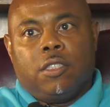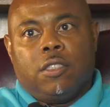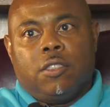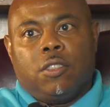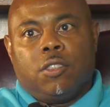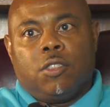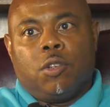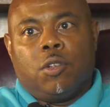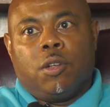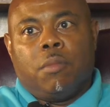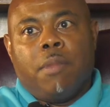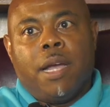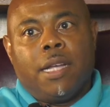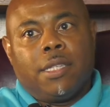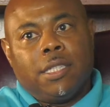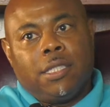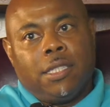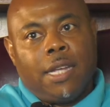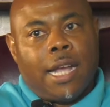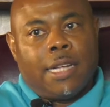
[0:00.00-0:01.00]
So the
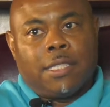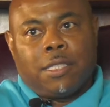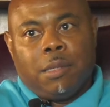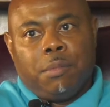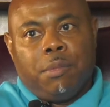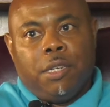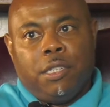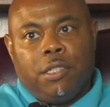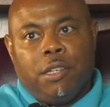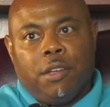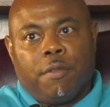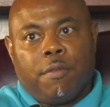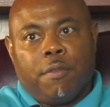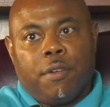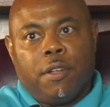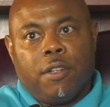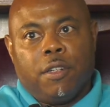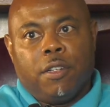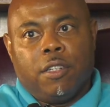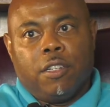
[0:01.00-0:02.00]
message has to be
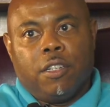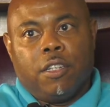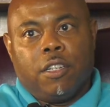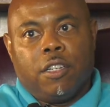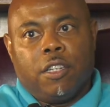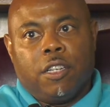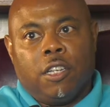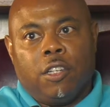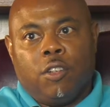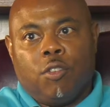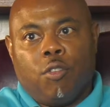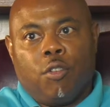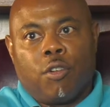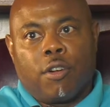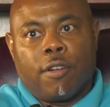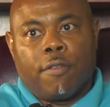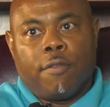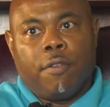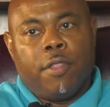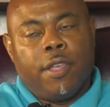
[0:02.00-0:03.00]
different in
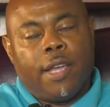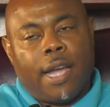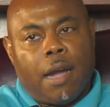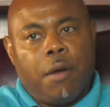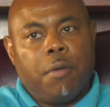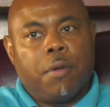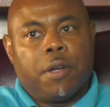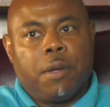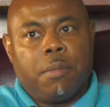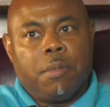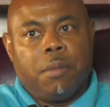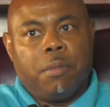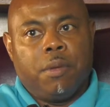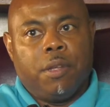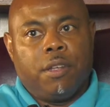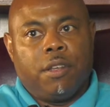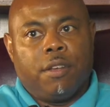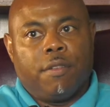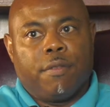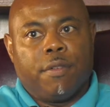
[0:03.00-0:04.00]
order for the outcome to be
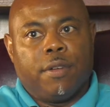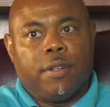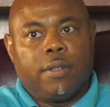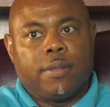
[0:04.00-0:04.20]
different.